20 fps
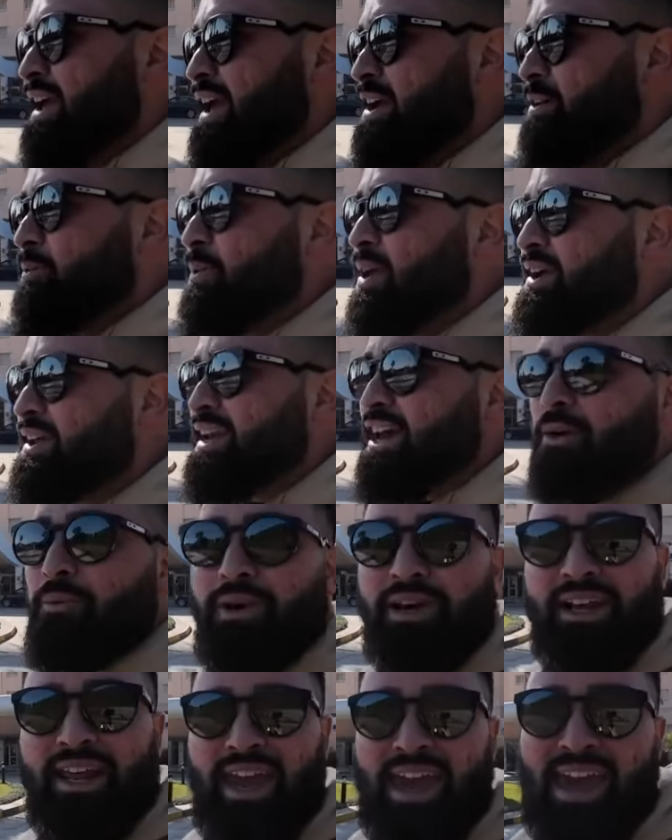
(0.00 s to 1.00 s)
And right now,
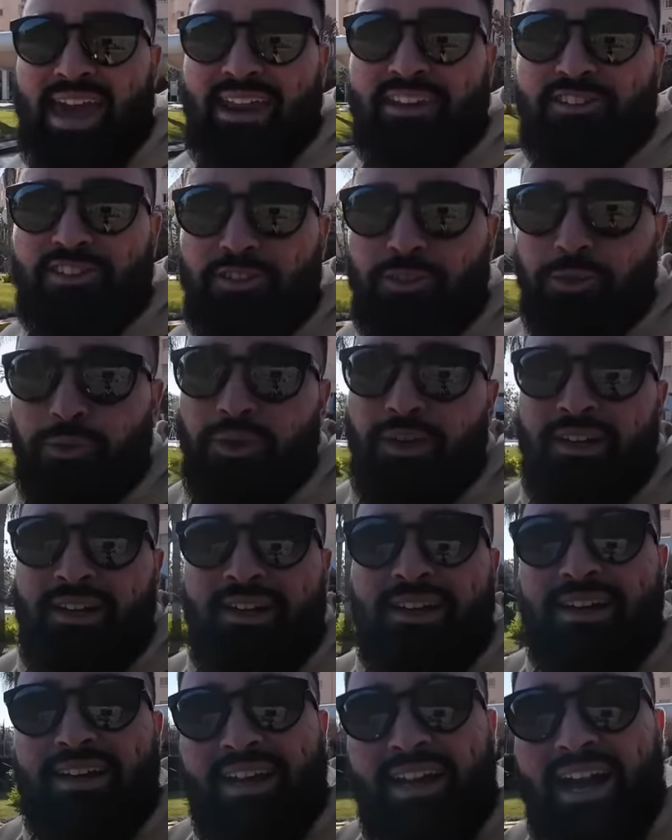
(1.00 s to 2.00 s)
we're going to head to
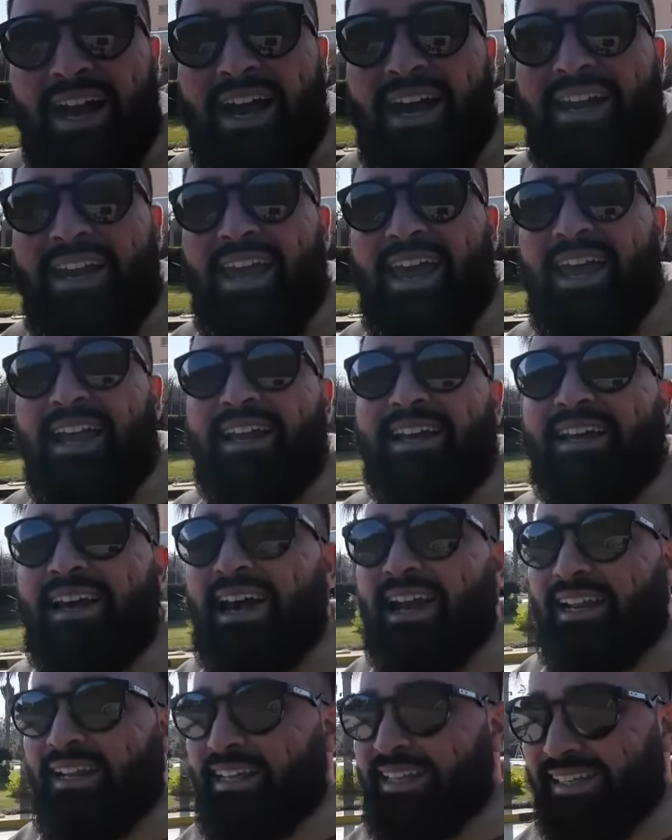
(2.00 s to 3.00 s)
Khan
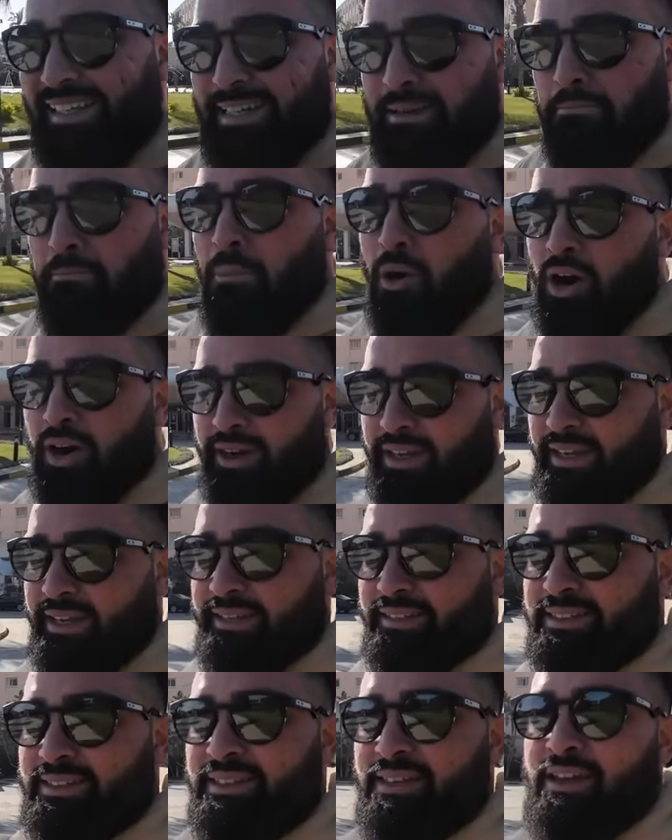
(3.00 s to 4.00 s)
El-Khalili
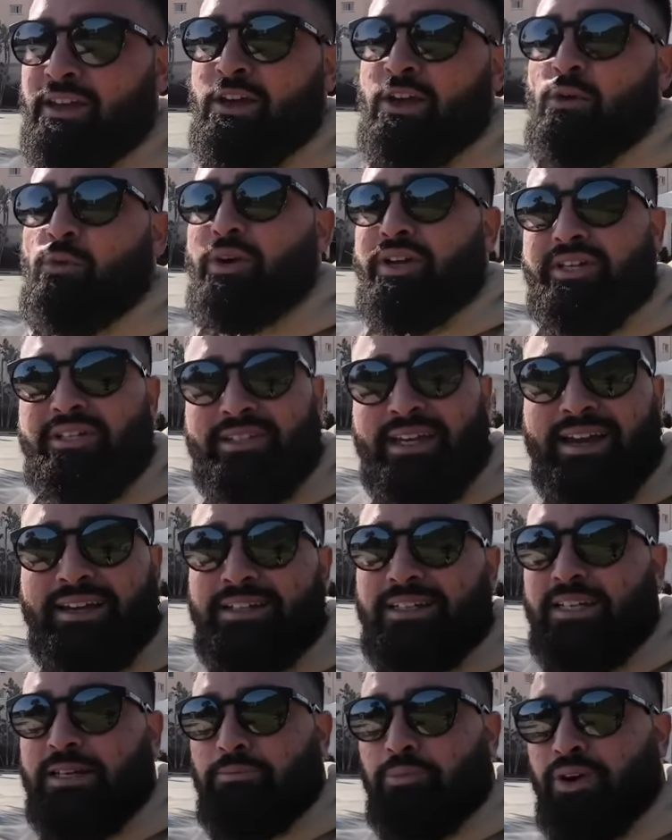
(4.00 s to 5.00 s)
Market, which is
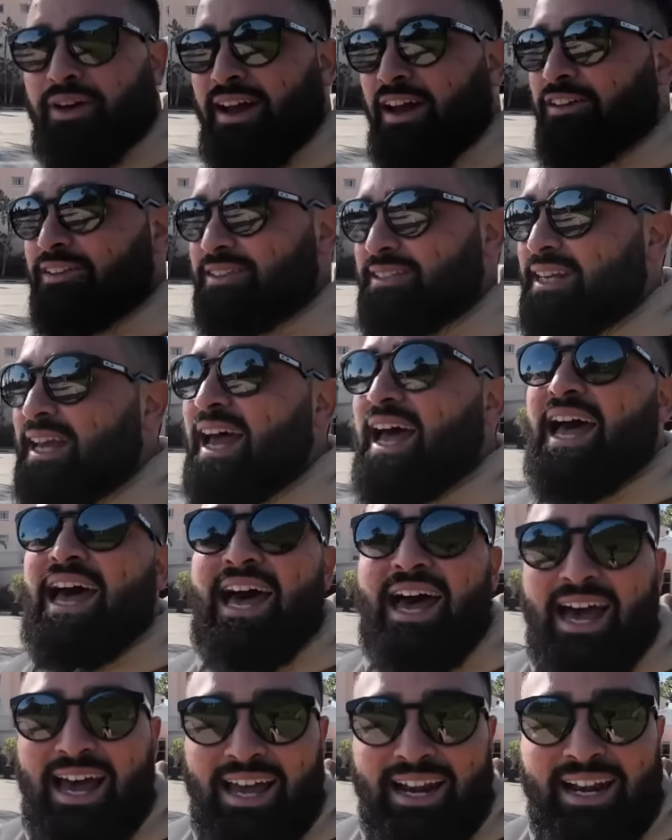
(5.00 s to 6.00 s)
actually pronounced
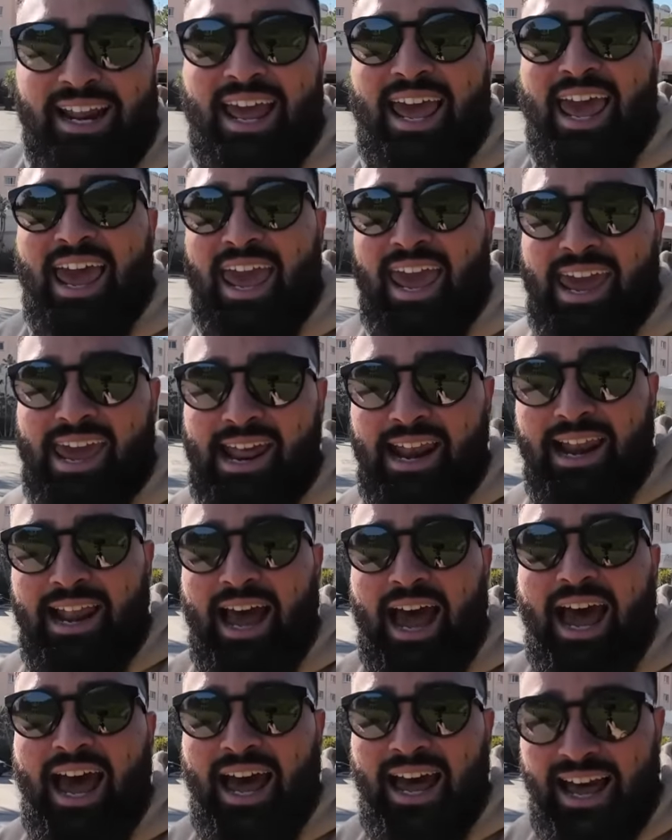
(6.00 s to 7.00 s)
Khan
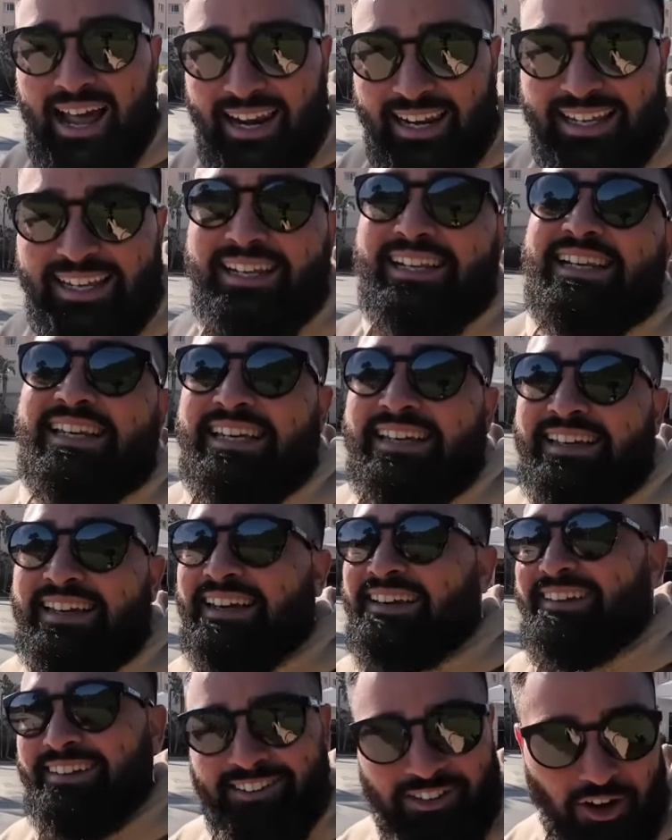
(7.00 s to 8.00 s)
El-Khalili.
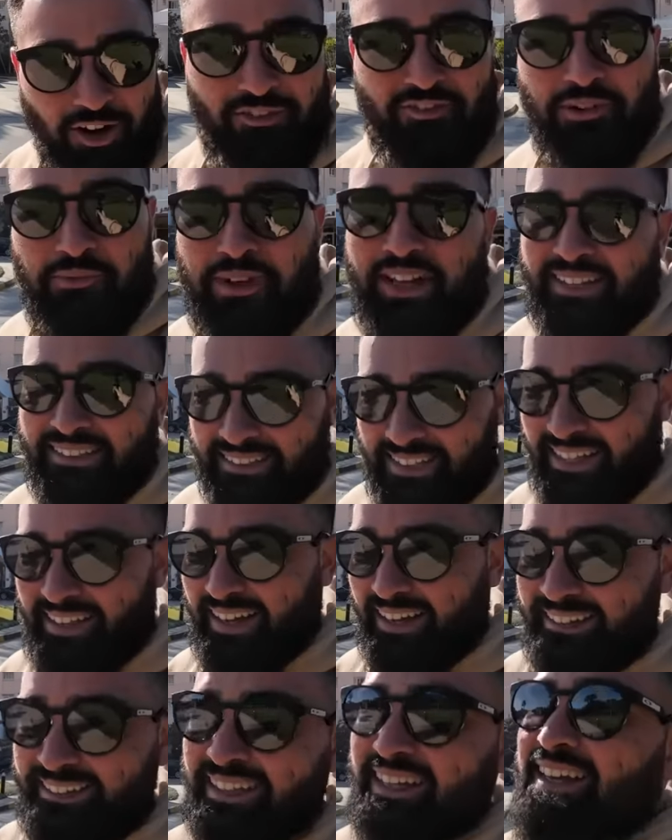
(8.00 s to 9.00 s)
It's hard for me to say
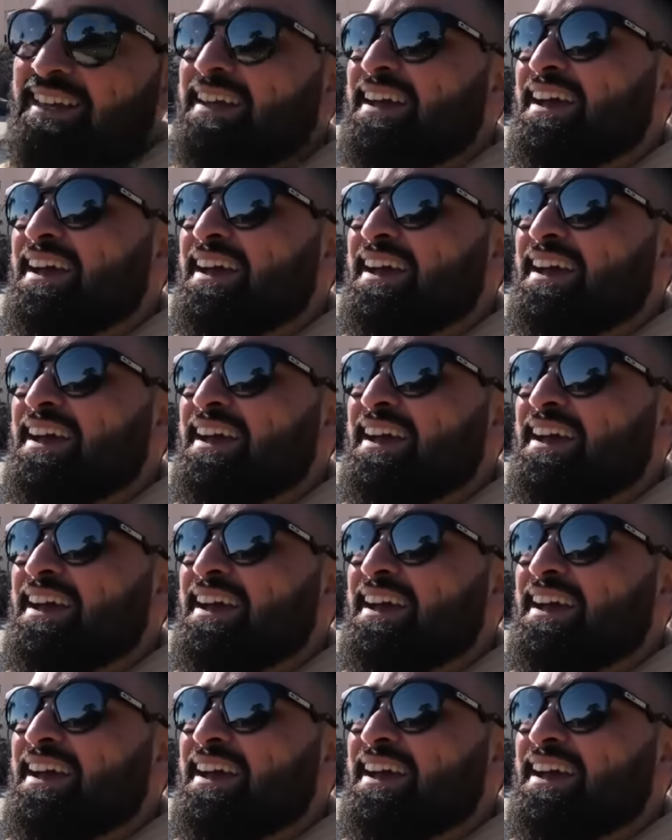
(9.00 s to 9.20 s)
that.